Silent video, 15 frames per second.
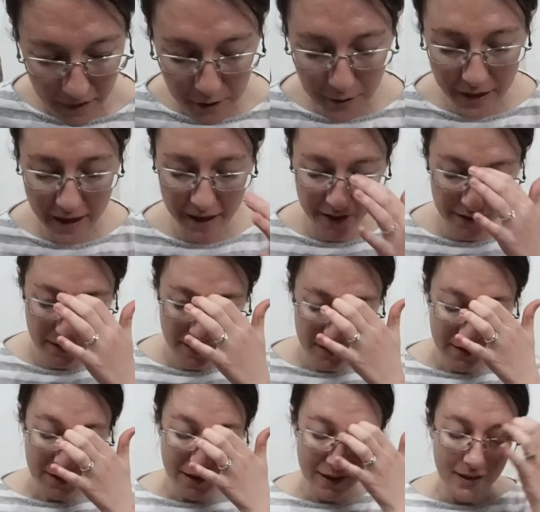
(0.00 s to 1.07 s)
Okay,
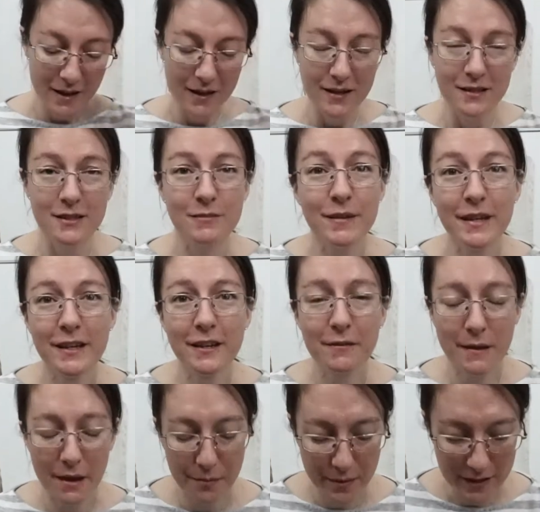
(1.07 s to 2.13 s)
speaking
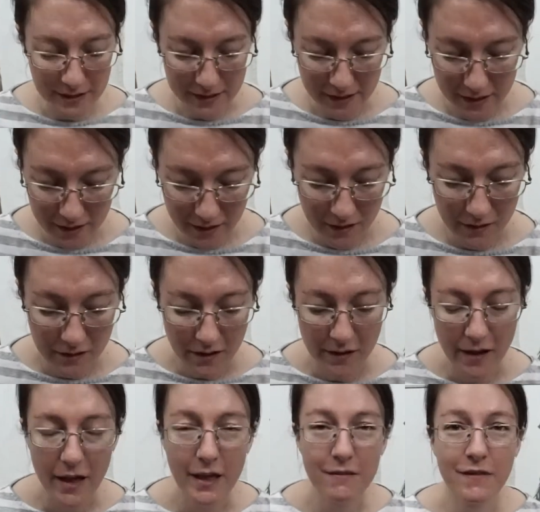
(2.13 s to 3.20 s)
about pressing,
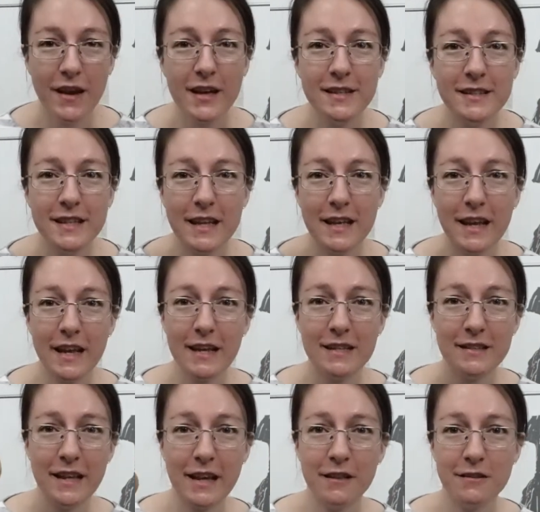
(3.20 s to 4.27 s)
invest in a
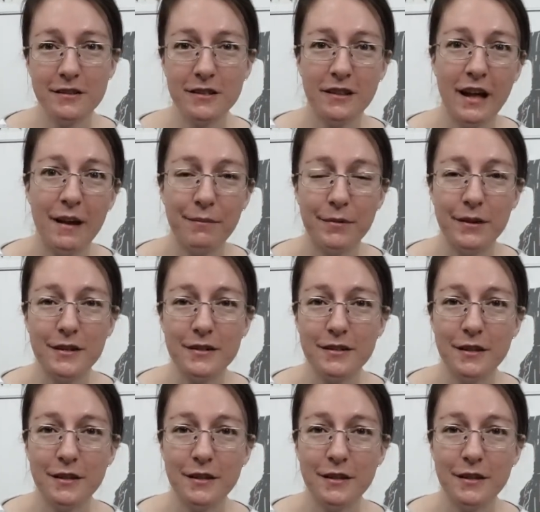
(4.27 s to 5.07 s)
tailor's clapper.